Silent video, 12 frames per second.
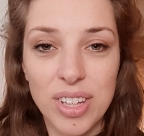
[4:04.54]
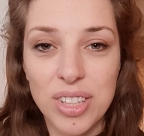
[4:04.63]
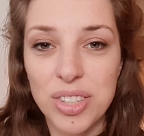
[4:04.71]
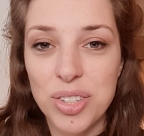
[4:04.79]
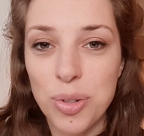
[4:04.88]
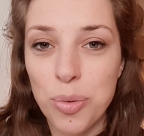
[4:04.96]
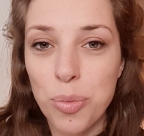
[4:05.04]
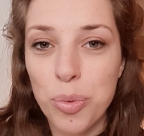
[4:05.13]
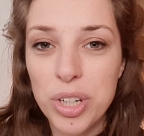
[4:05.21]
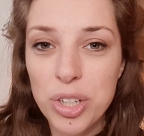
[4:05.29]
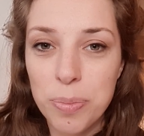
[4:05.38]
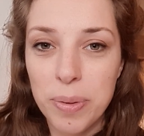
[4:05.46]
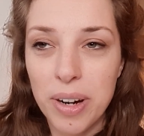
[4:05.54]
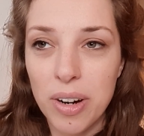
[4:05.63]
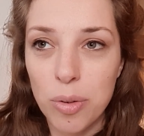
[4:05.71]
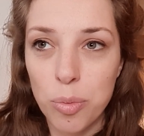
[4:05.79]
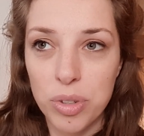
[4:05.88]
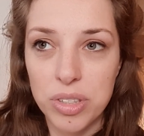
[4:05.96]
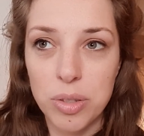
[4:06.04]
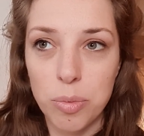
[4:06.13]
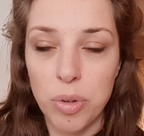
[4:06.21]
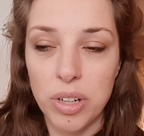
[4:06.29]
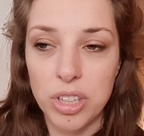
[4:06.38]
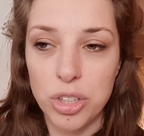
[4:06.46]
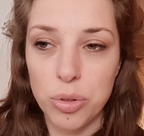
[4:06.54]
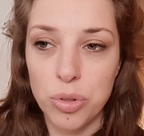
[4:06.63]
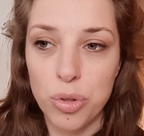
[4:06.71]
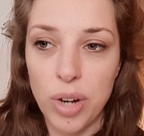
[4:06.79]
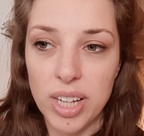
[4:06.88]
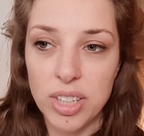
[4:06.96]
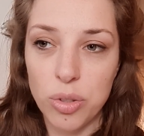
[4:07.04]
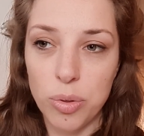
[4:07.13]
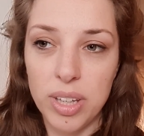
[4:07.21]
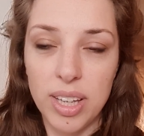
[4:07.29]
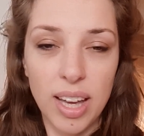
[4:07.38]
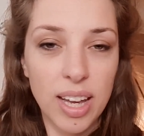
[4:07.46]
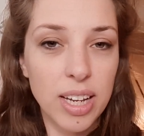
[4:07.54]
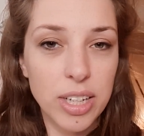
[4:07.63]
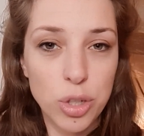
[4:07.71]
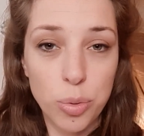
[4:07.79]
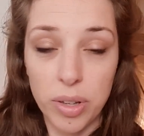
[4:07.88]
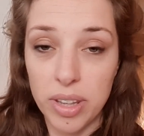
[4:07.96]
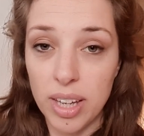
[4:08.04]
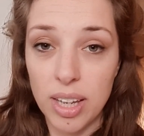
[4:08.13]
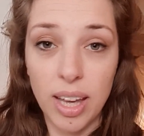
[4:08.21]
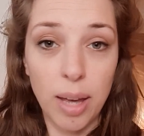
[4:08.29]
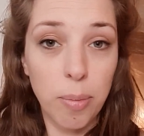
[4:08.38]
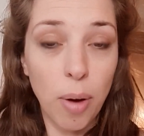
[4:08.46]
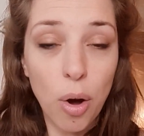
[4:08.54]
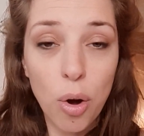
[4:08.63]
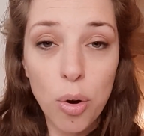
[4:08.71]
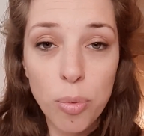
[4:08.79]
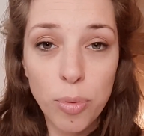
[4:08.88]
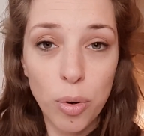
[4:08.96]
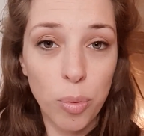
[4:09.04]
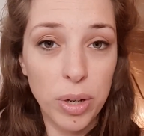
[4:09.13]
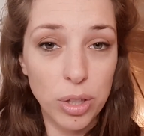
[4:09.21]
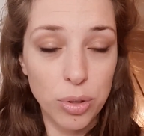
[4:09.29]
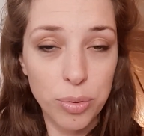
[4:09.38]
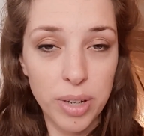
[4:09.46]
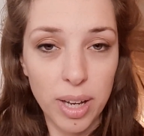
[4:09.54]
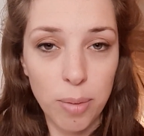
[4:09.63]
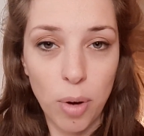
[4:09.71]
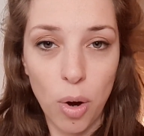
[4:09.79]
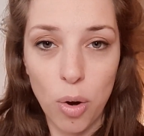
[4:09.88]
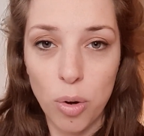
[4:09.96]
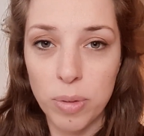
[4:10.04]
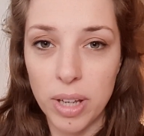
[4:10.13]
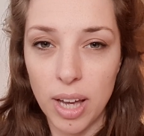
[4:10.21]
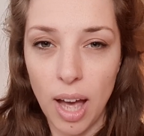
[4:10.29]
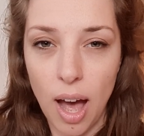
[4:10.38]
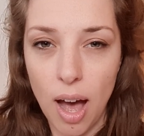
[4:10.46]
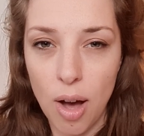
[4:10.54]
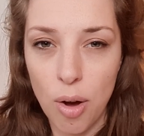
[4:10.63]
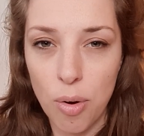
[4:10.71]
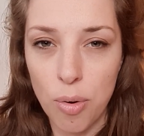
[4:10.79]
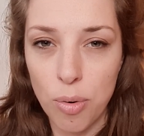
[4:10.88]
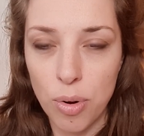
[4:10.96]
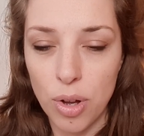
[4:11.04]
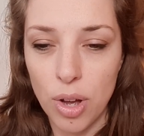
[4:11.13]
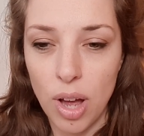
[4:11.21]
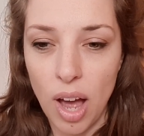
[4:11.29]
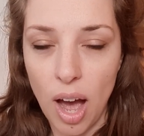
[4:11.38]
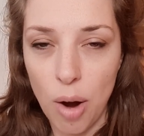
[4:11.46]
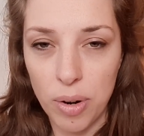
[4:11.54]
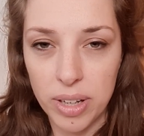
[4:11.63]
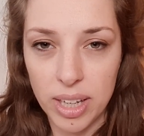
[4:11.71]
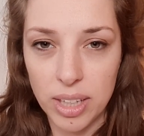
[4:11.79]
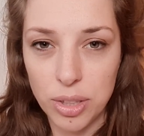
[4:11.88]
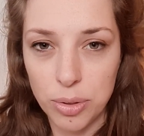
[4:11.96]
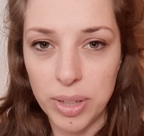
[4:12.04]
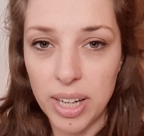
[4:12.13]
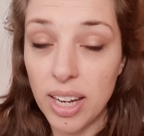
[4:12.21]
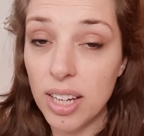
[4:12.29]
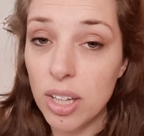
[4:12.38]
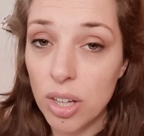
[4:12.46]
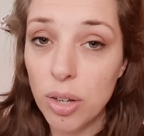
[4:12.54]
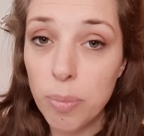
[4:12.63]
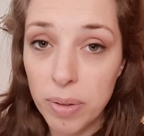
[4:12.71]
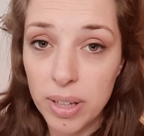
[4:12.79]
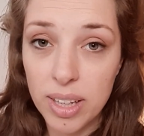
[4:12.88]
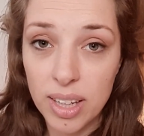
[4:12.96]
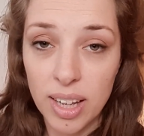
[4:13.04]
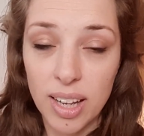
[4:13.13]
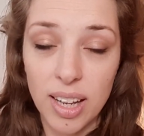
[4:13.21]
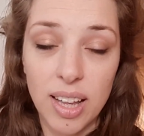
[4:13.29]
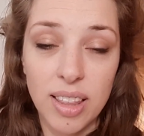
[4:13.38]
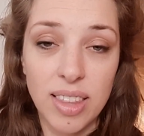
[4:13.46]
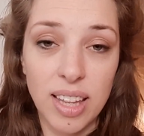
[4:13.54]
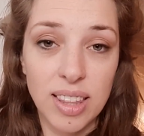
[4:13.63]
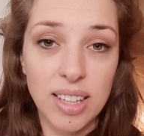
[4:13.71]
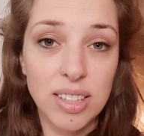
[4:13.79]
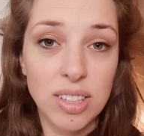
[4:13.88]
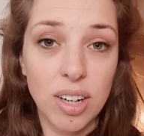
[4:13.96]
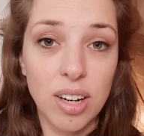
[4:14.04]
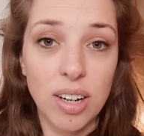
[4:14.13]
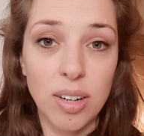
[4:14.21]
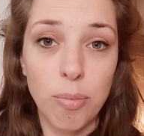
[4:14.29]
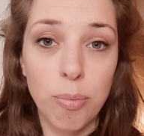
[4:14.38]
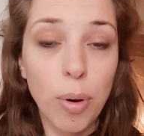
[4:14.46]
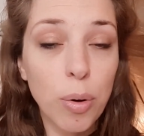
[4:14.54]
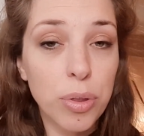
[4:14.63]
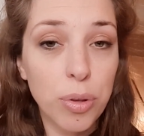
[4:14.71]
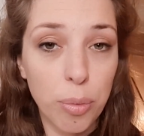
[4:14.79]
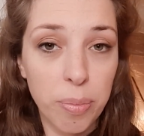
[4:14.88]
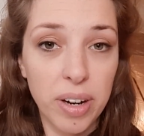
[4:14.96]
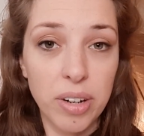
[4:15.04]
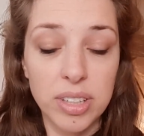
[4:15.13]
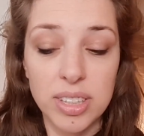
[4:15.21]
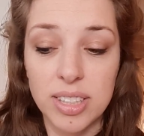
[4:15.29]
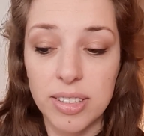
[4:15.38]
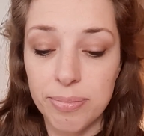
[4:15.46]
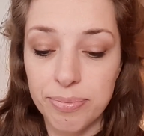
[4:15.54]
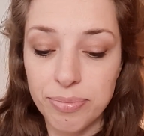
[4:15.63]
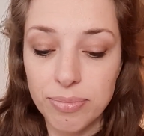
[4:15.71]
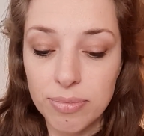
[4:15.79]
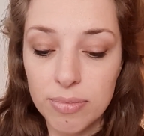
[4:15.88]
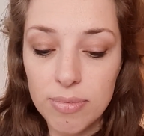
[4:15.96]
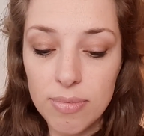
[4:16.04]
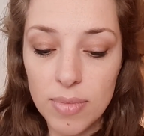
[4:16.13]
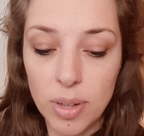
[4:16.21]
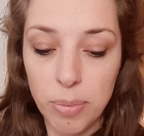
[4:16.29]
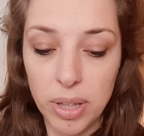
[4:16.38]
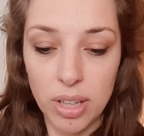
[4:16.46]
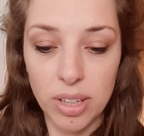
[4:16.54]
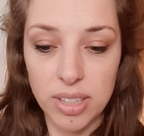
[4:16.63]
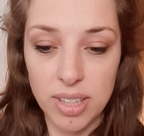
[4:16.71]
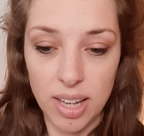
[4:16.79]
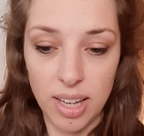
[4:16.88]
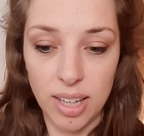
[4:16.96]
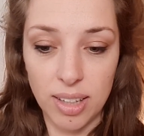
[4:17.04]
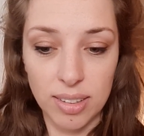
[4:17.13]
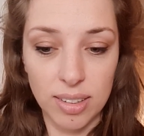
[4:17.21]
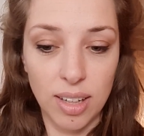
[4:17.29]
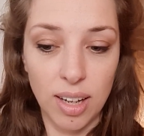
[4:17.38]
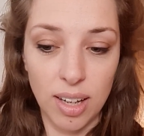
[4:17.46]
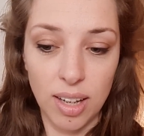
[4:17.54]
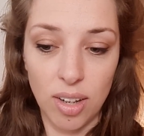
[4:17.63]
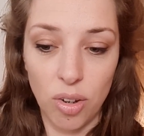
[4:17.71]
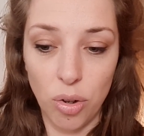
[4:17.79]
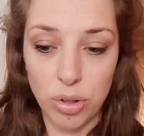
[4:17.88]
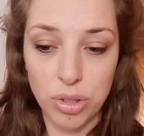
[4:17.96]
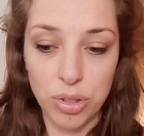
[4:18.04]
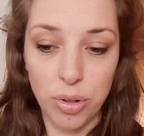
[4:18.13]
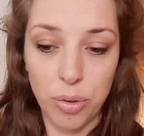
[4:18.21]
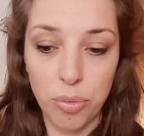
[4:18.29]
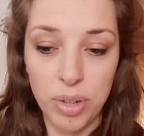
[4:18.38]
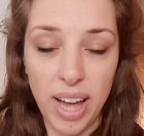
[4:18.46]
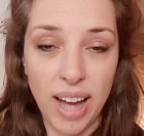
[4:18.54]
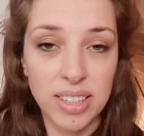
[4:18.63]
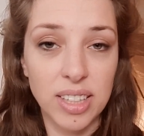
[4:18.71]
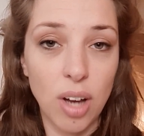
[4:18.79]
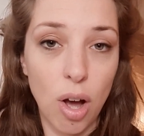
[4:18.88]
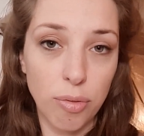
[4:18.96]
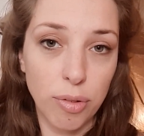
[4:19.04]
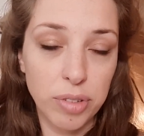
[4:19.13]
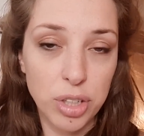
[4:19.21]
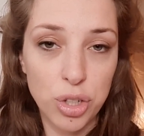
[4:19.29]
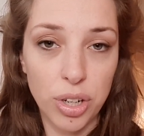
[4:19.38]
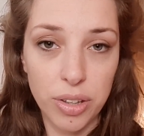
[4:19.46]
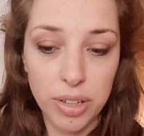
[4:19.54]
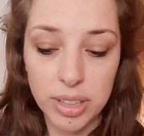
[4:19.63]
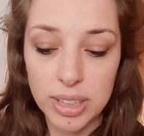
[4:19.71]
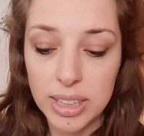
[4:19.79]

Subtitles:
So which parent was the one that you tried to gauge when they came home, or when you came home, like how are they doing? And it could be that these are both your parents, because they also reacted off of each other.